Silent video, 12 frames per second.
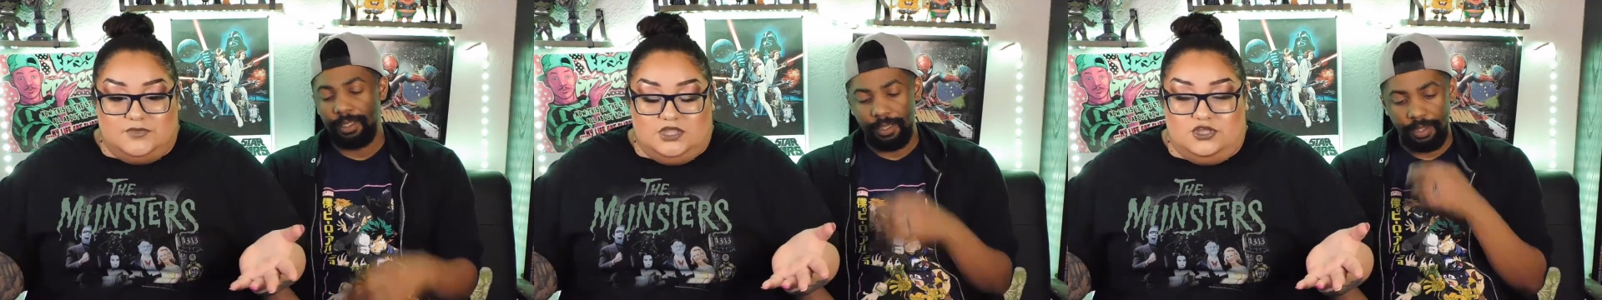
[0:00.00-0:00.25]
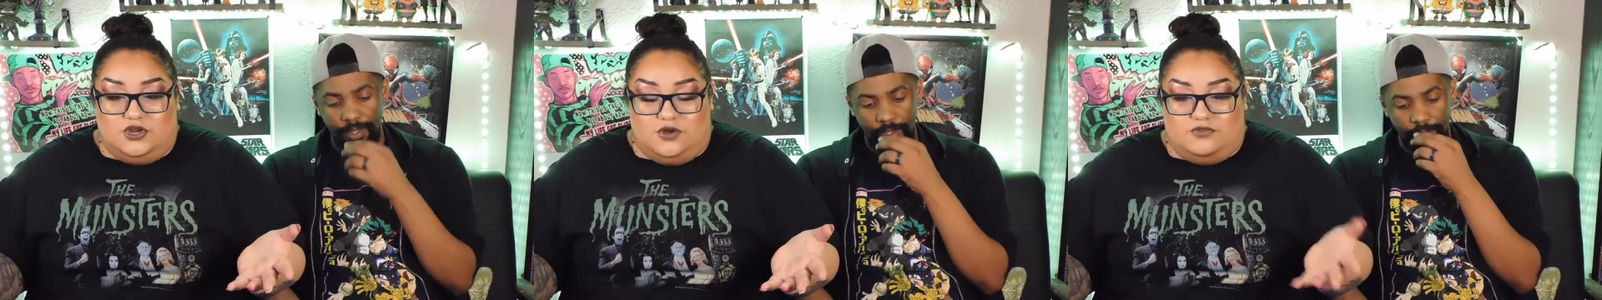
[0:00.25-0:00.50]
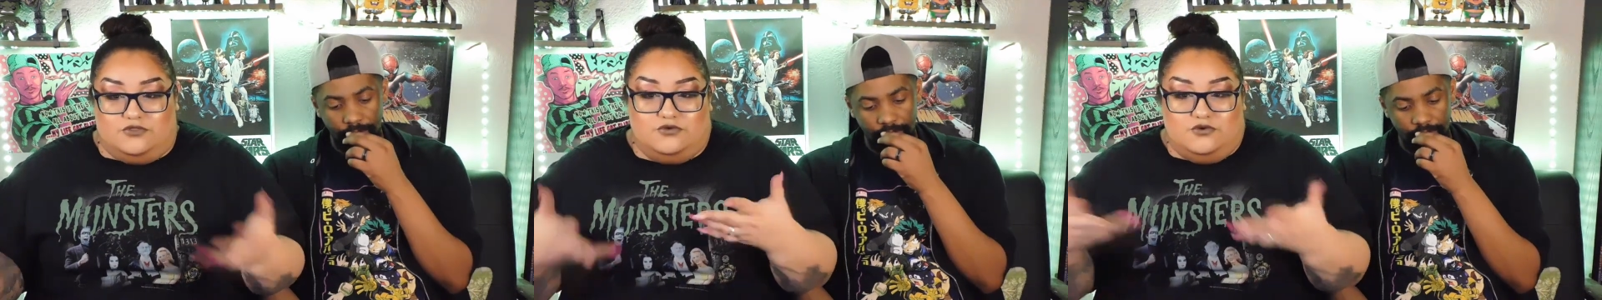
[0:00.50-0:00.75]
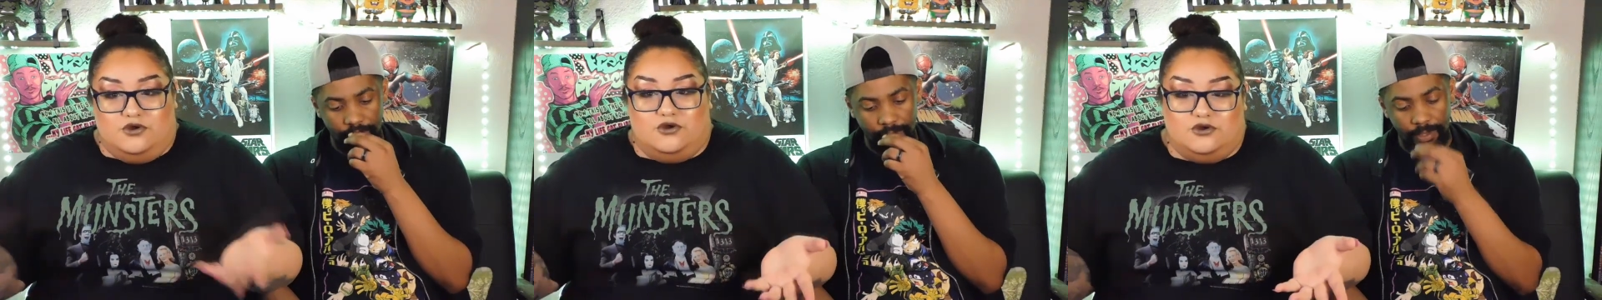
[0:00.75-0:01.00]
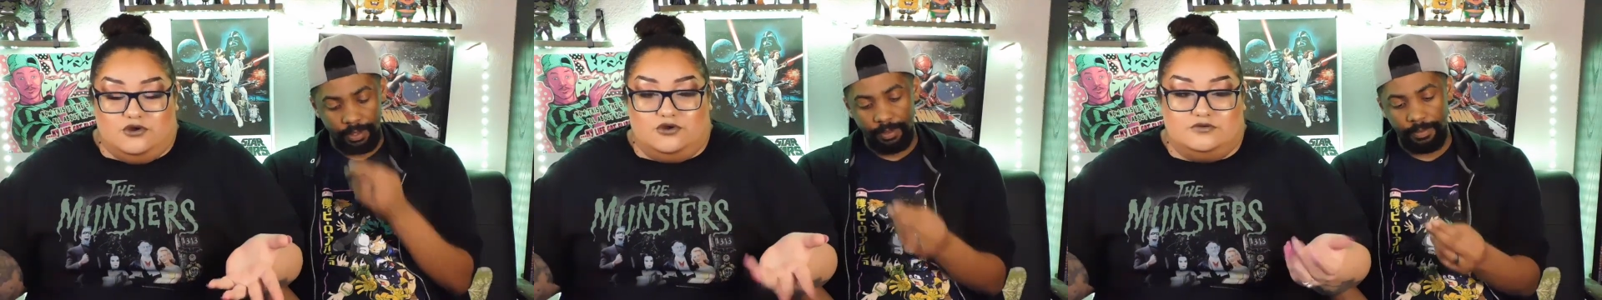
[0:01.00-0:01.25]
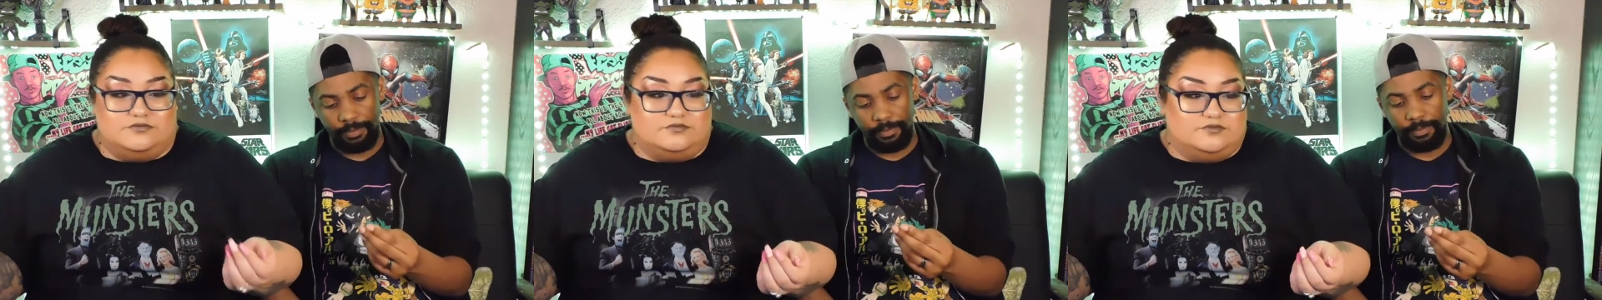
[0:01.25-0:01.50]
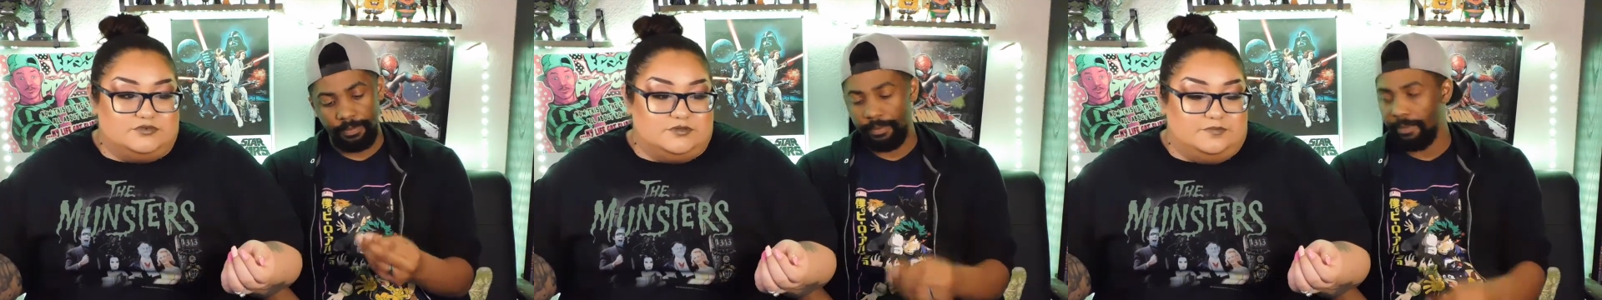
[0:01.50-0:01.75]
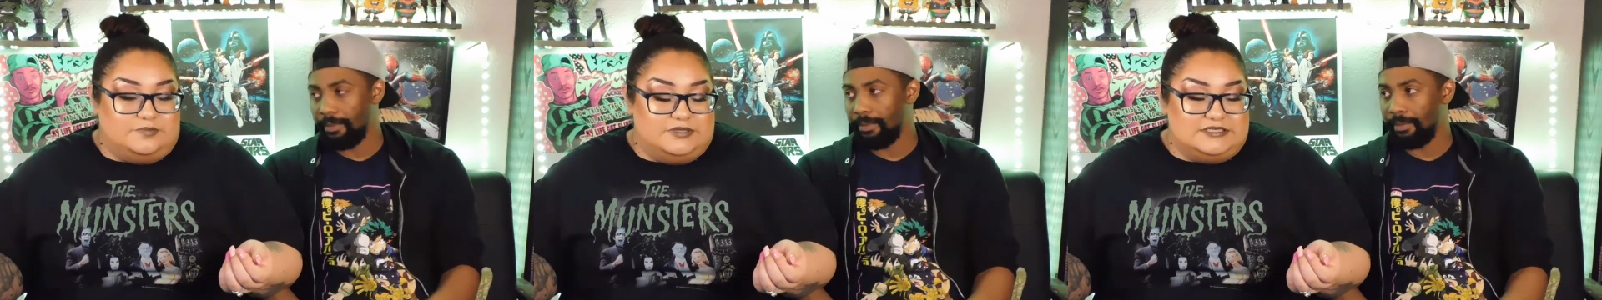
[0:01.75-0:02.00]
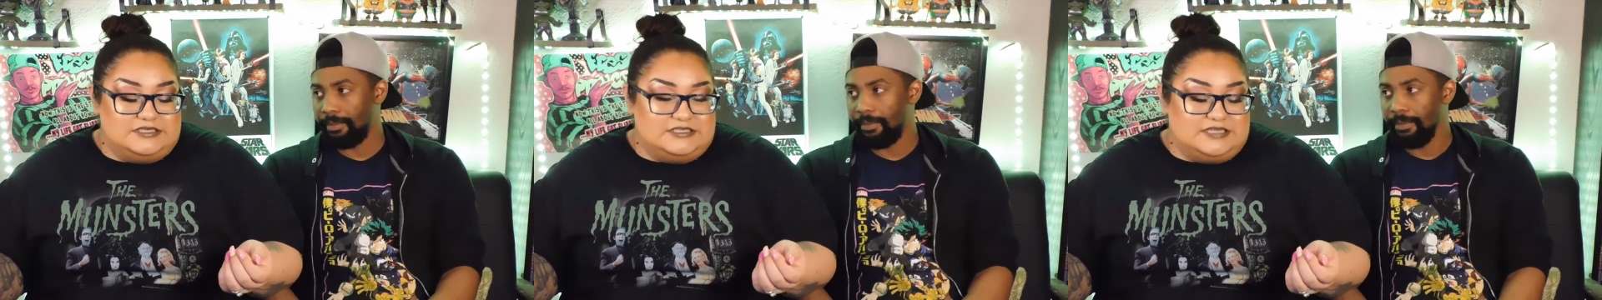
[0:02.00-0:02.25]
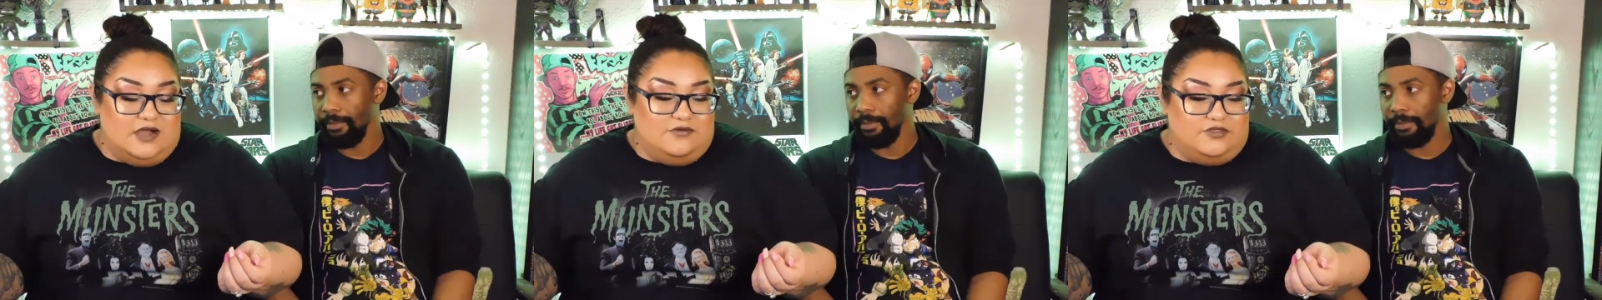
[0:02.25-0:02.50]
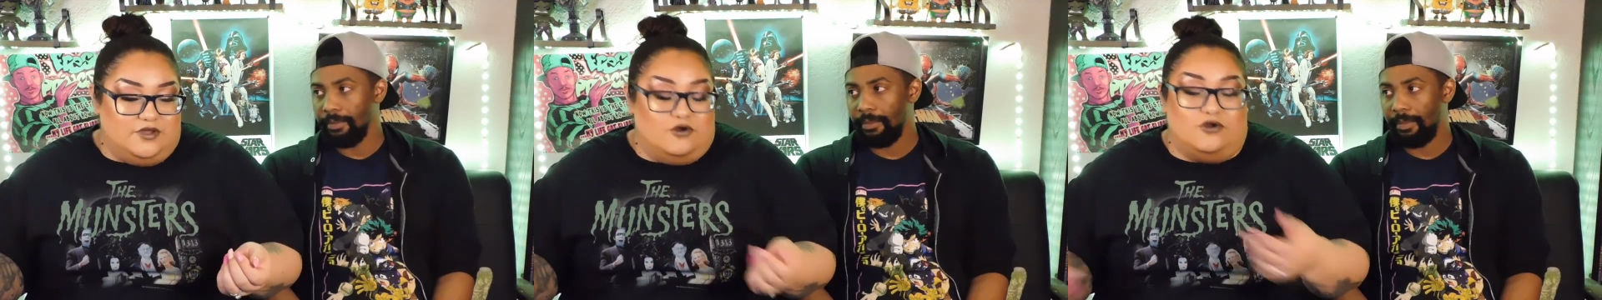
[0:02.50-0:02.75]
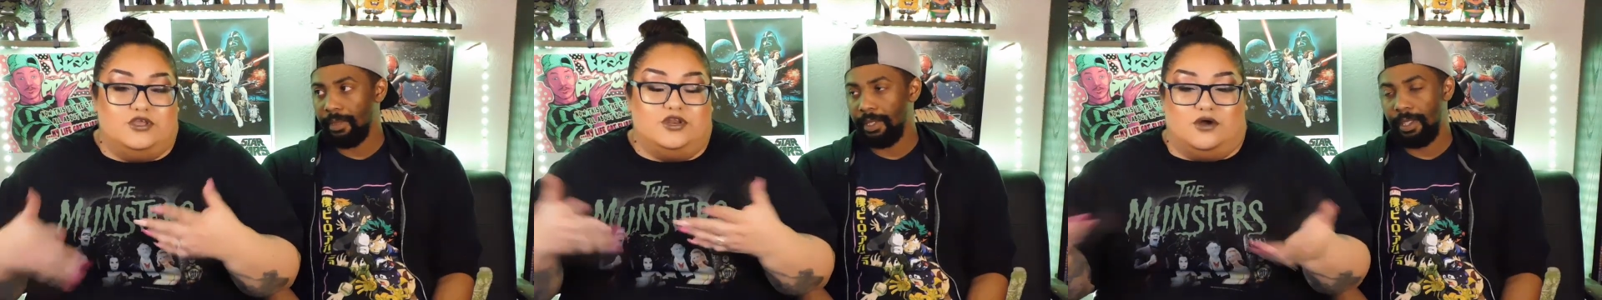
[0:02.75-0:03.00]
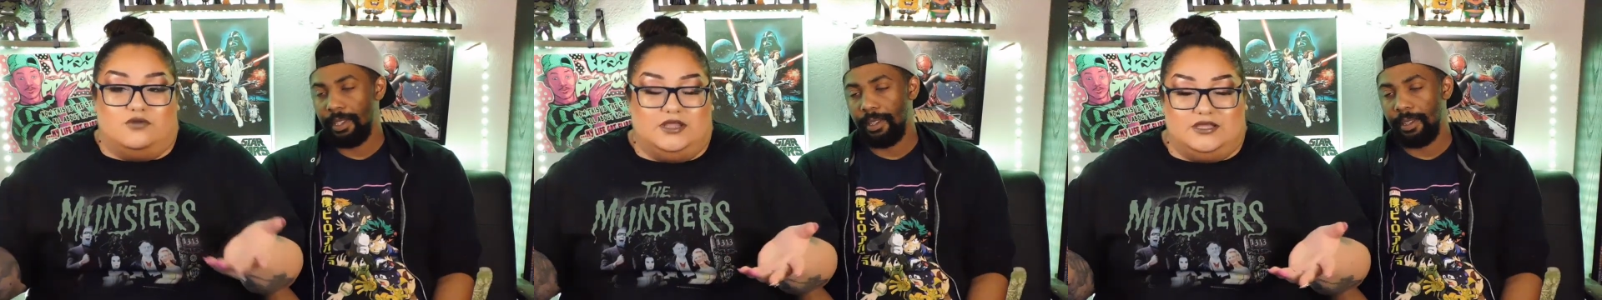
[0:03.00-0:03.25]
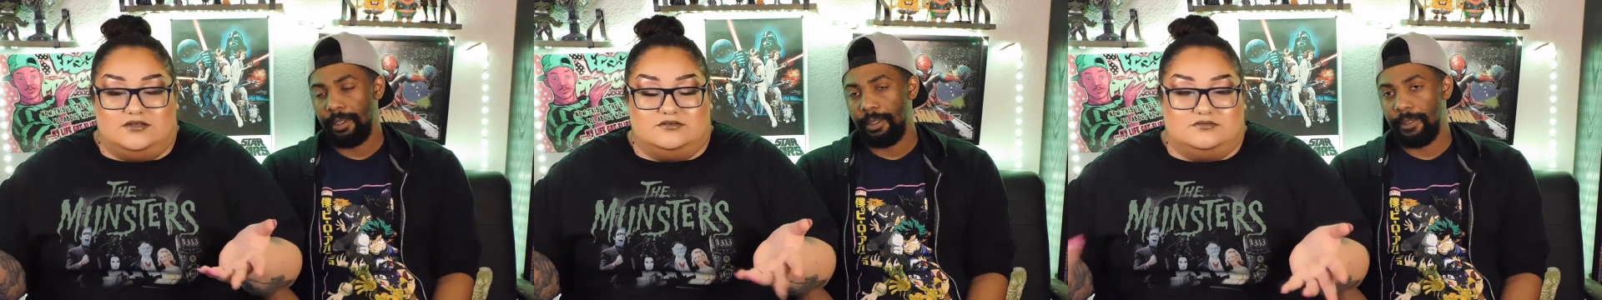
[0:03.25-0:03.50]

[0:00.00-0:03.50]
Speaker 1: you know, threw her business out there, or you know, like